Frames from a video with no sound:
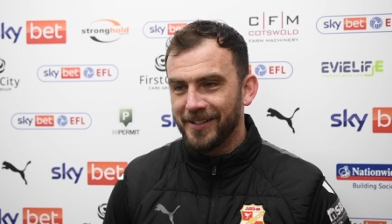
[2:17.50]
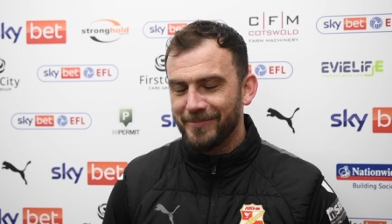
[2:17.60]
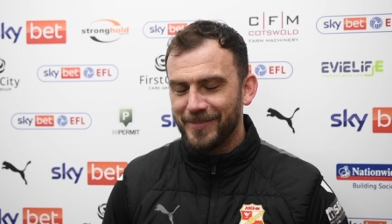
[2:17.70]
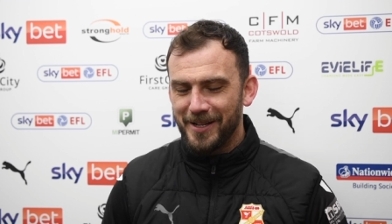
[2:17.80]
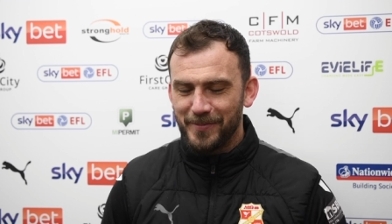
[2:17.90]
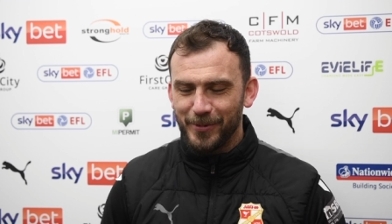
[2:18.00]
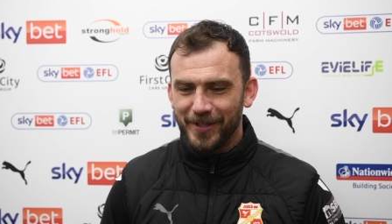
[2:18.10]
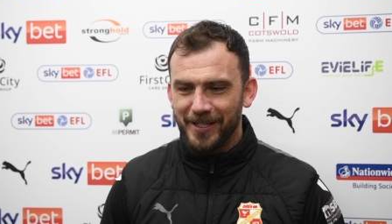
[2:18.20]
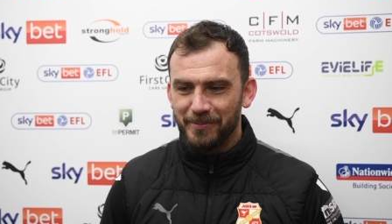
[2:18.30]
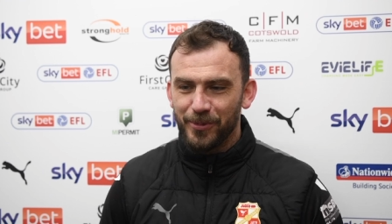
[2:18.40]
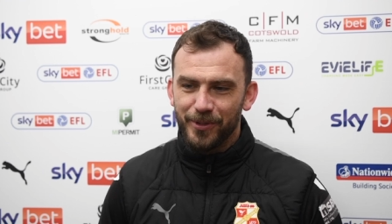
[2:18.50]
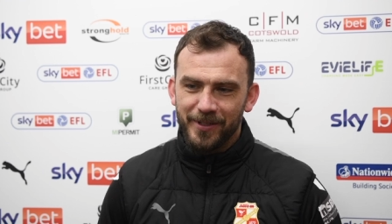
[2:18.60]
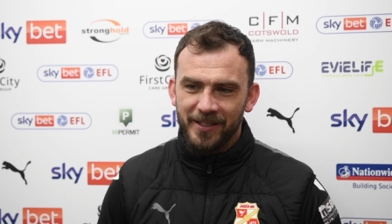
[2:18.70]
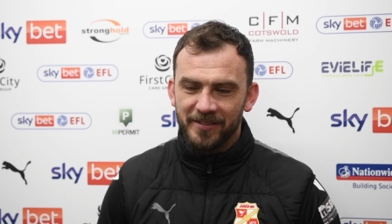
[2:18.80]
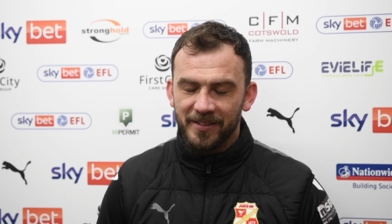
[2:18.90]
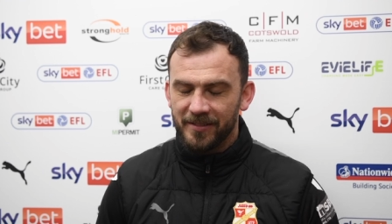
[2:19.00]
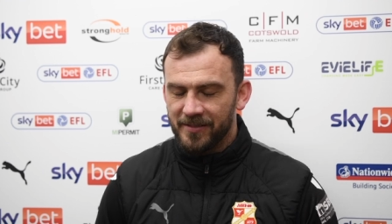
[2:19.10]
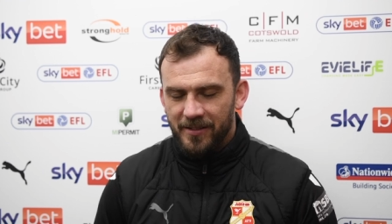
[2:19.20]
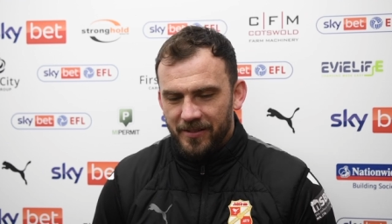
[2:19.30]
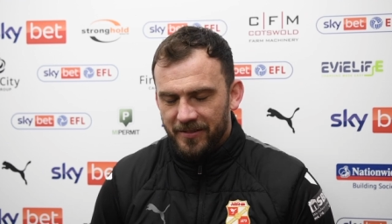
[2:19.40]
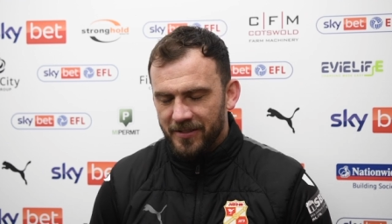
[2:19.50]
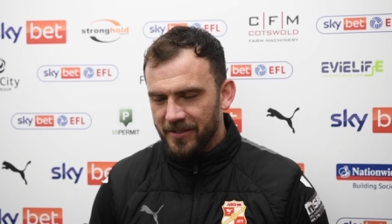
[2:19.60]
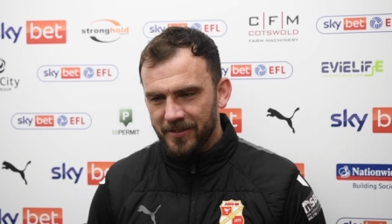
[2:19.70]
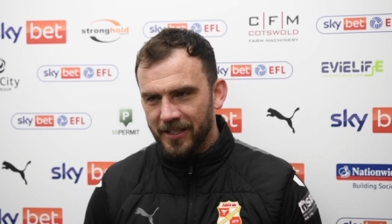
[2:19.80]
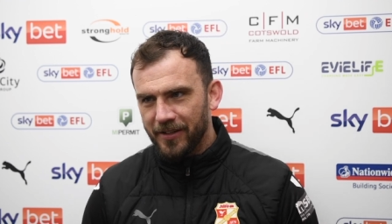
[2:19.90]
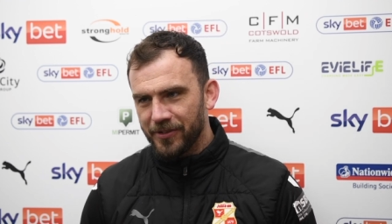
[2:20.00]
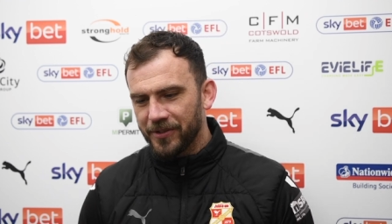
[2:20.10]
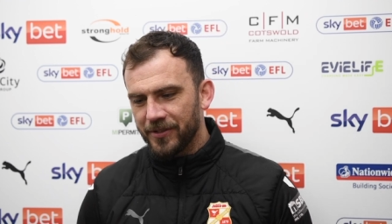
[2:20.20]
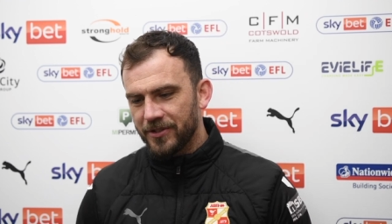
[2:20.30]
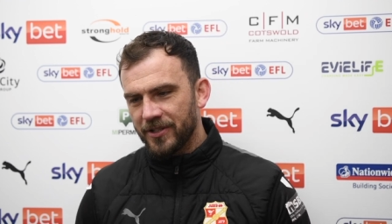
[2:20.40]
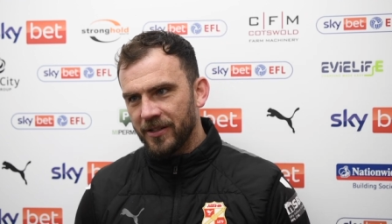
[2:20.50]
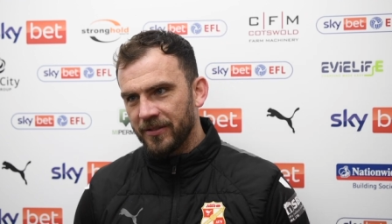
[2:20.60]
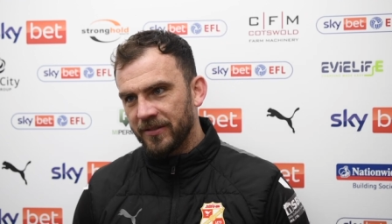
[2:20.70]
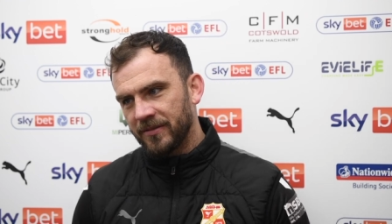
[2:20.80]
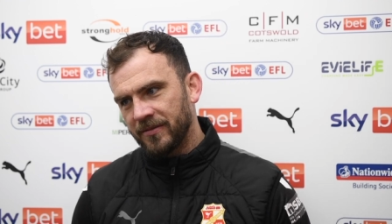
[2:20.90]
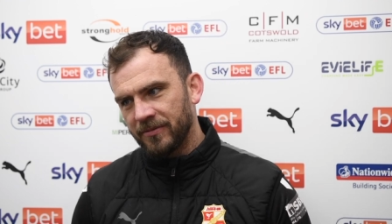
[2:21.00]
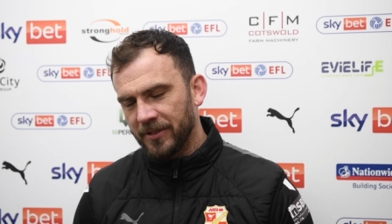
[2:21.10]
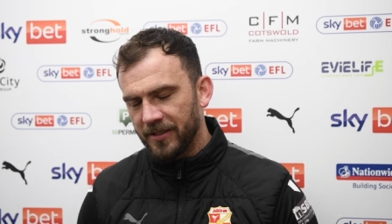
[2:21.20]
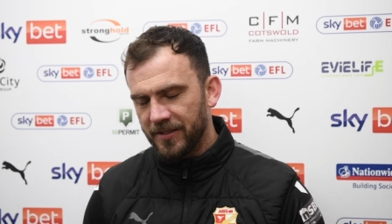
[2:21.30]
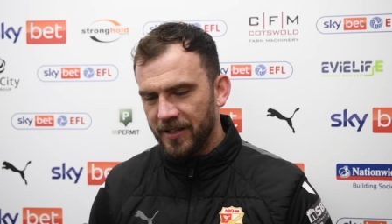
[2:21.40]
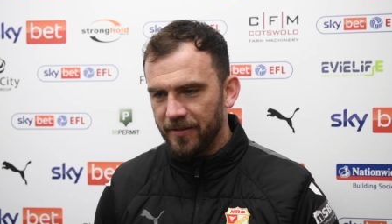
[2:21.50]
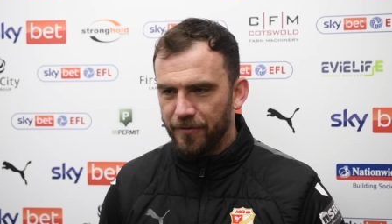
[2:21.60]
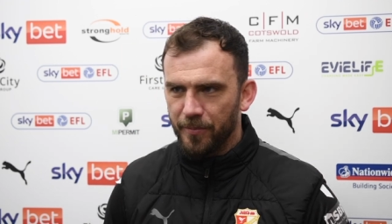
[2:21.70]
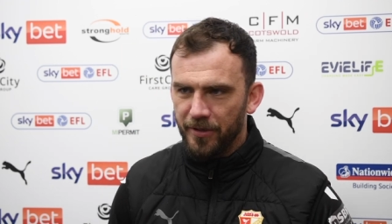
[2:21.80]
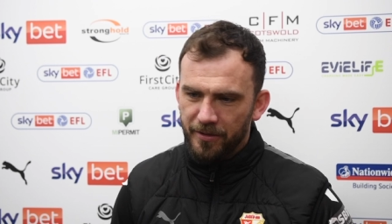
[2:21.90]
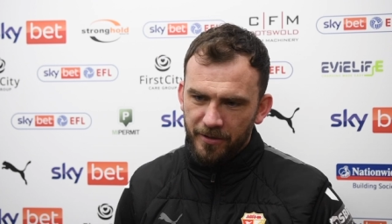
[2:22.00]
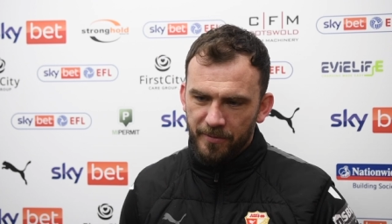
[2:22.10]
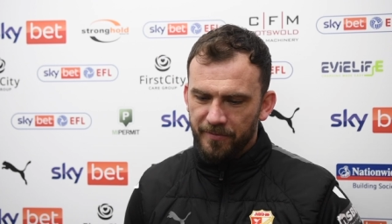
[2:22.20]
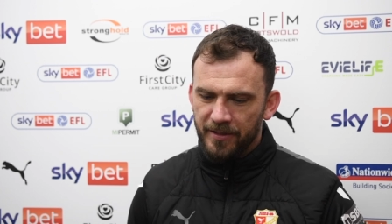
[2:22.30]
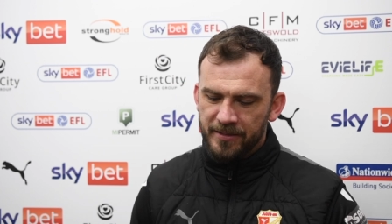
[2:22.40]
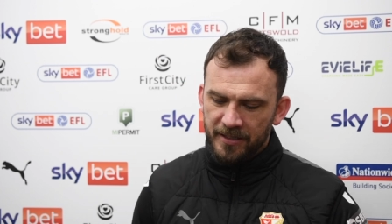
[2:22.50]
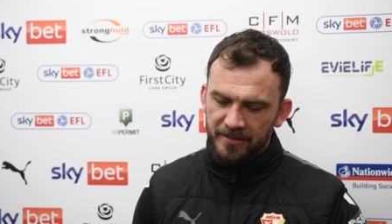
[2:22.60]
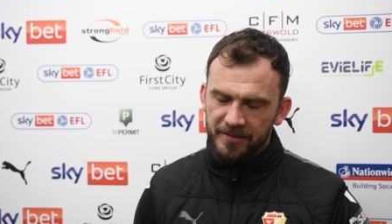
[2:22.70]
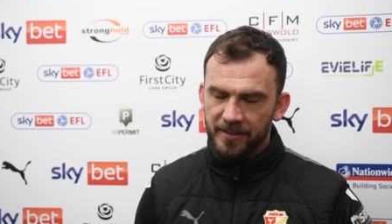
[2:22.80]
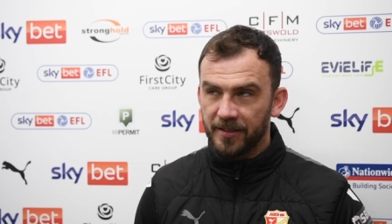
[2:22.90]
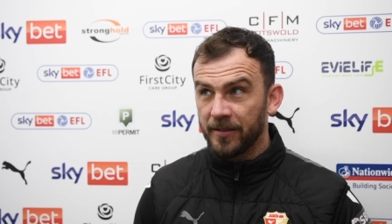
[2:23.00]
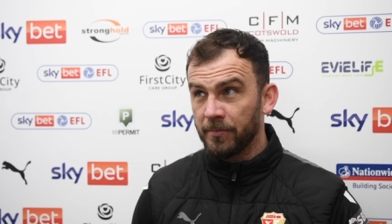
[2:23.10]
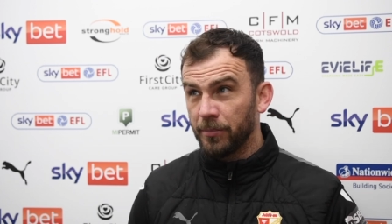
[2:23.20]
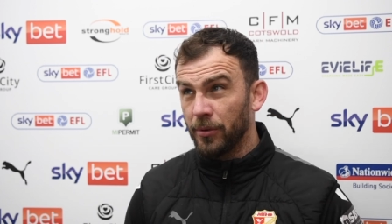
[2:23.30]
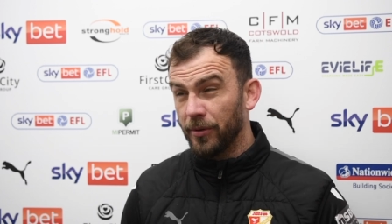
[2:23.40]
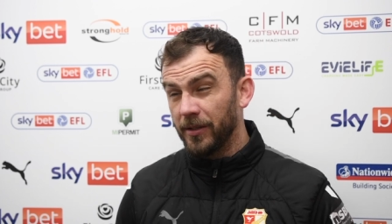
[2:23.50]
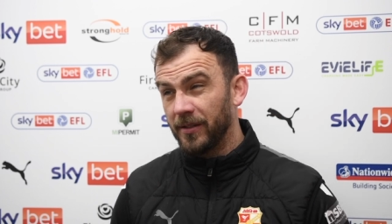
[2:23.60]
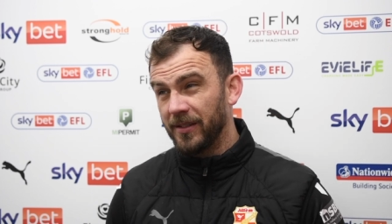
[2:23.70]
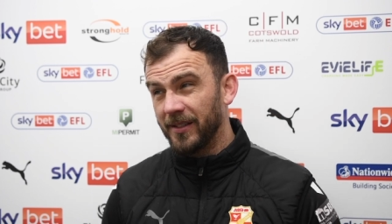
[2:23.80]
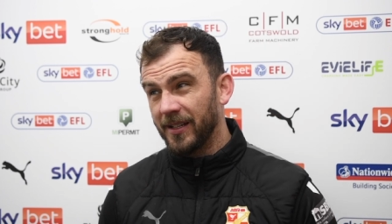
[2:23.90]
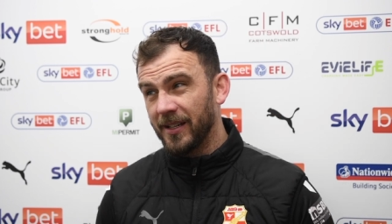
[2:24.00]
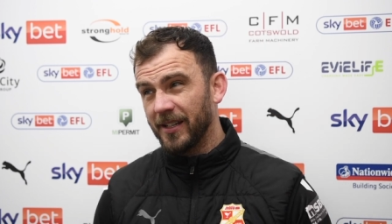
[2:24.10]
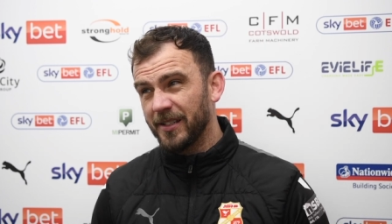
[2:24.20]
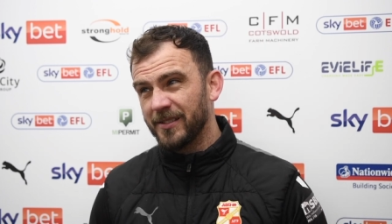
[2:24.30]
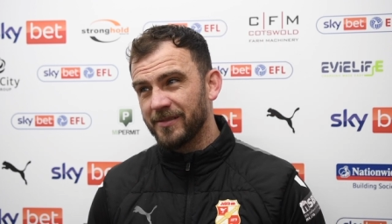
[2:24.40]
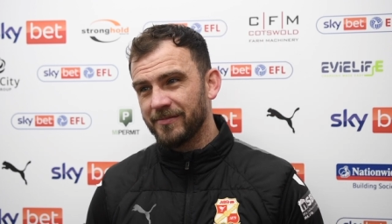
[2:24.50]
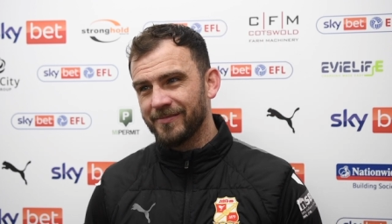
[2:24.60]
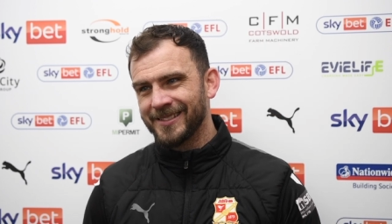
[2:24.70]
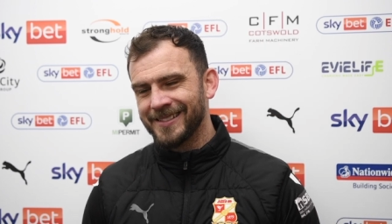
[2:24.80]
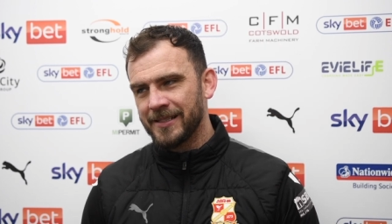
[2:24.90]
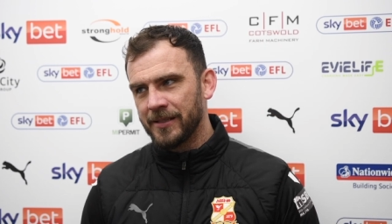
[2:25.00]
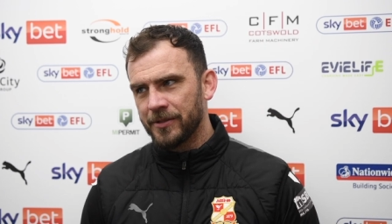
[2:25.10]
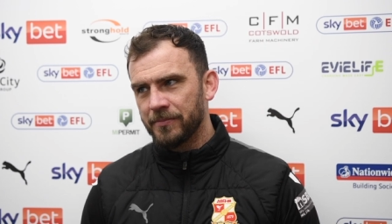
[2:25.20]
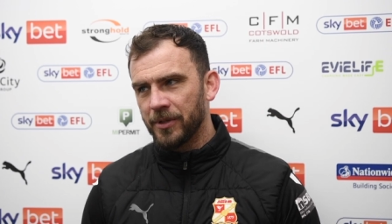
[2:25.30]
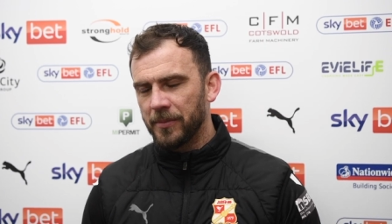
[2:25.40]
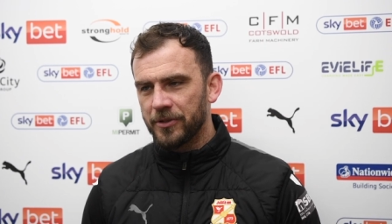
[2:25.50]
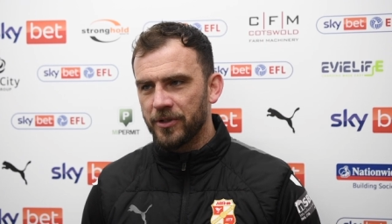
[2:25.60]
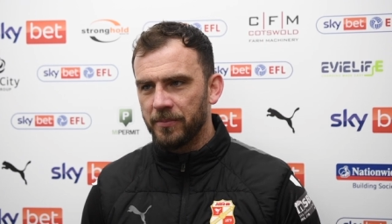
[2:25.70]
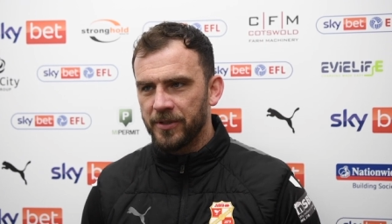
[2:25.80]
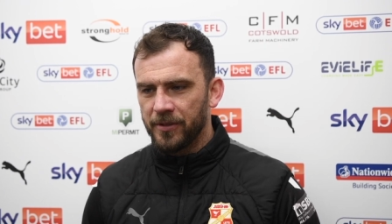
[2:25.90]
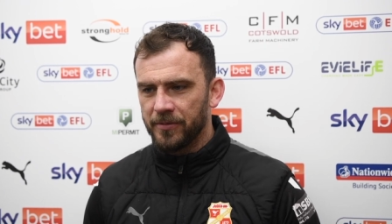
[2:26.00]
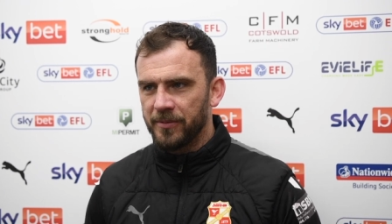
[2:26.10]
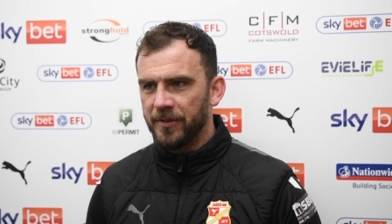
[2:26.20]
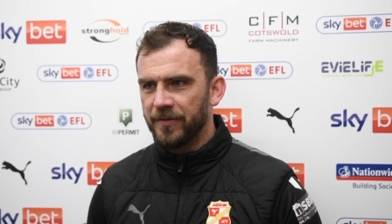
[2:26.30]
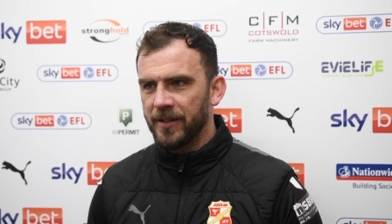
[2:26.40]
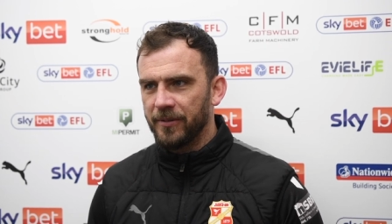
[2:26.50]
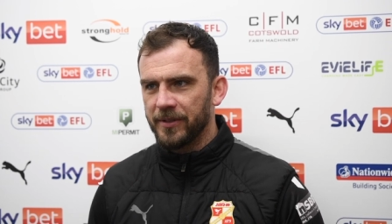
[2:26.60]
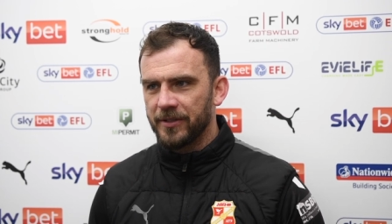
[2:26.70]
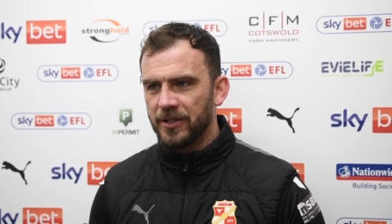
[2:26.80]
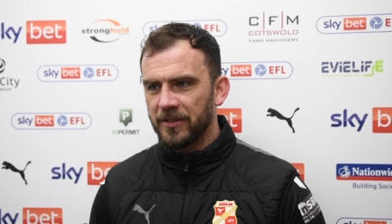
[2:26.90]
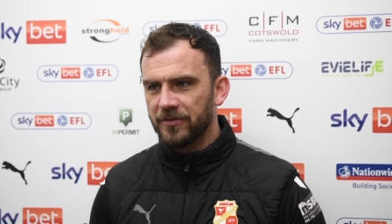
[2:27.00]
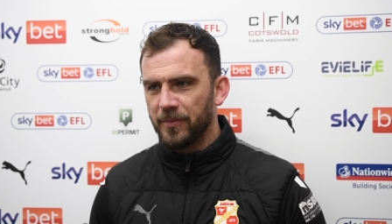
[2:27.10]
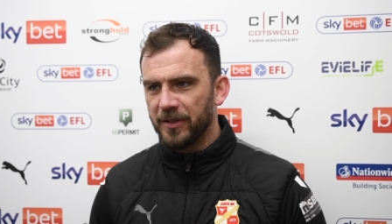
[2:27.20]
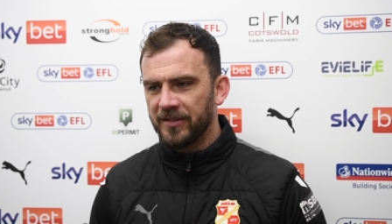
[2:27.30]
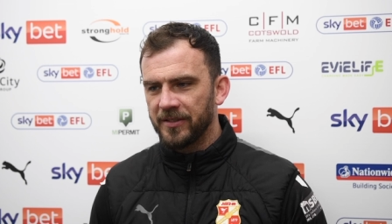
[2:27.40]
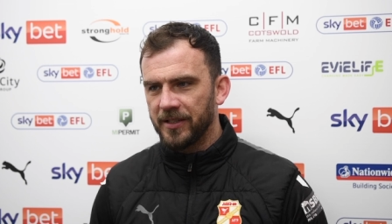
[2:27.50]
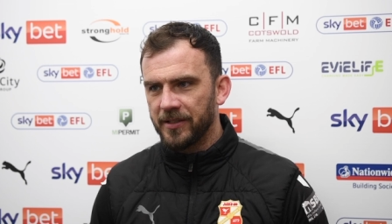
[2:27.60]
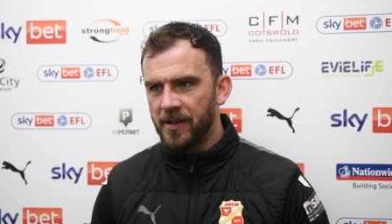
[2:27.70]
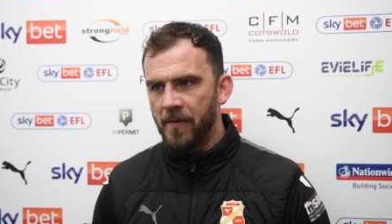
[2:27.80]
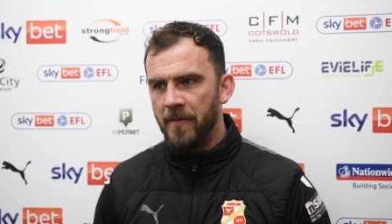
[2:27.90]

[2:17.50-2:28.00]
I'm happy with that. But listen, it's not the Gavin Gunnan show. It's Swindon Town Football Club. Fantastic point in the end. Probably dropped two, to be fair, with the chance we missed at the end.